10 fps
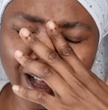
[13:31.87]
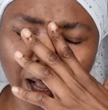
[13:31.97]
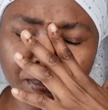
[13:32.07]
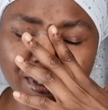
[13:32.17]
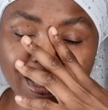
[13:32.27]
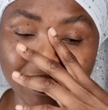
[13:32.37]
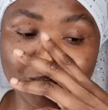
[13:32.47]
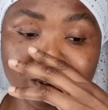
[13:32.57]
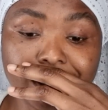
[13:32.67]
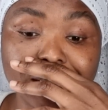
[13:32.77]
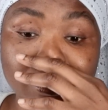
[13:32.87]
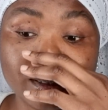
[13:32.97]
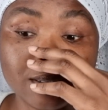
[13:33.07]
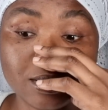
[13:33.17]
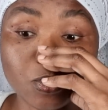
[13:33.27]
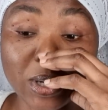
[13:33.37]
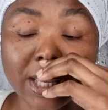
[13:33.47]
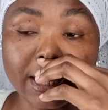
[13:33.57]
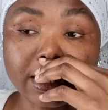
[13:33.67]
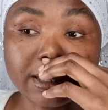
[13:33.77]
absolutely
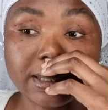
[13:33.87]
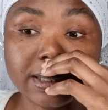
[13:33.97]
wicked.